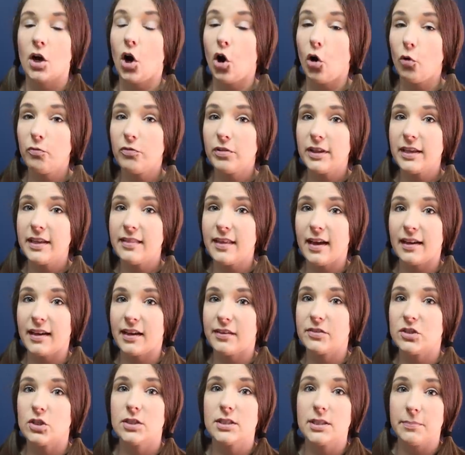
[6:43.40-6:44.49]
Hopefully that
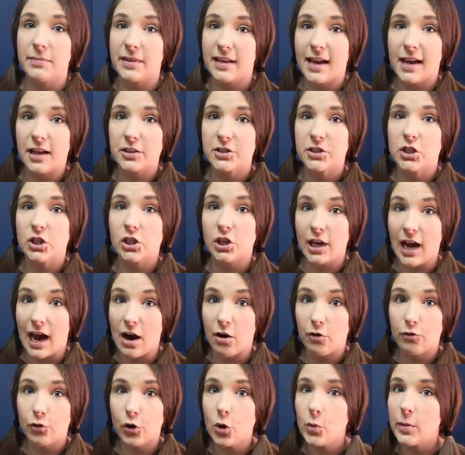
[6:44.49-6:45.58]
gives you something else to look
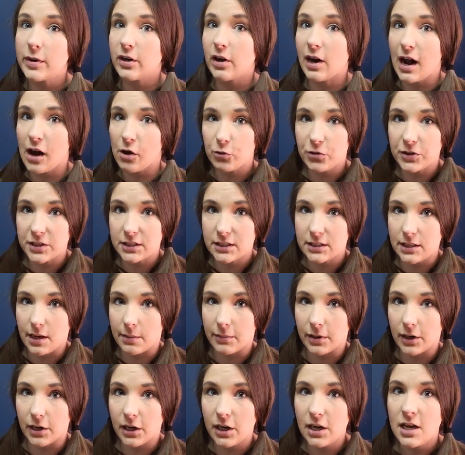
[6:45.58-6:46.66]
out for when you're out this
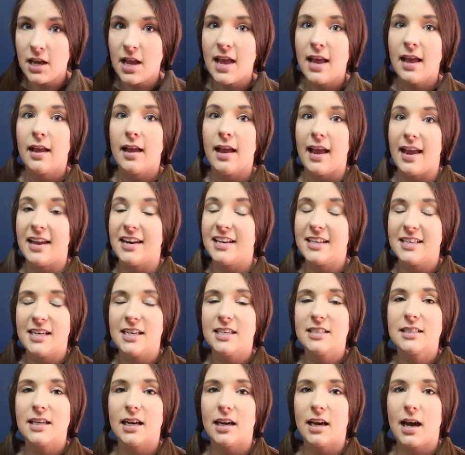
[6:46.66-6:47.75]
summer and
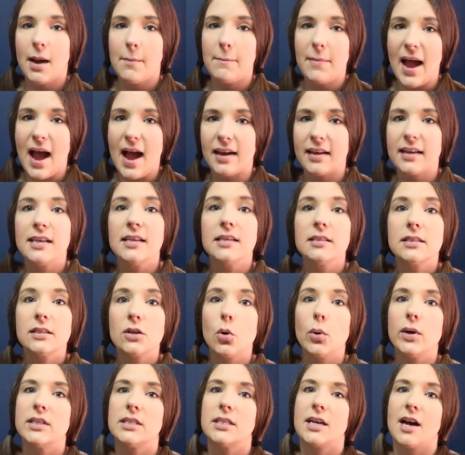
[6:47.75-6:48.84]
Edin's gonna come back. He's
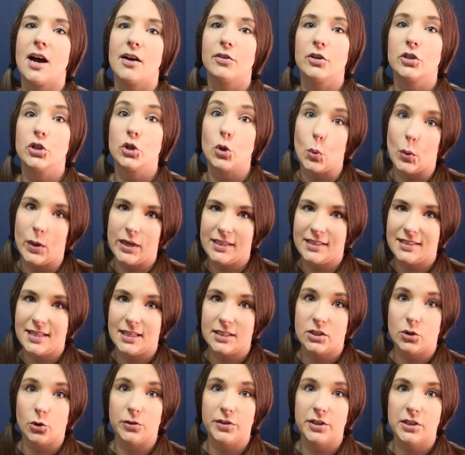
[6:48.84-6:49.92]
going to cover toys
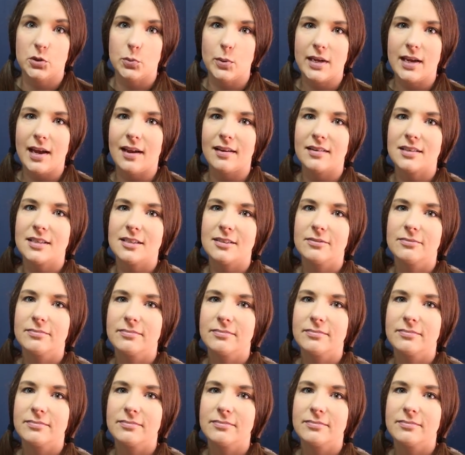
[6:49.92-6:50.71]
that sold this weekend.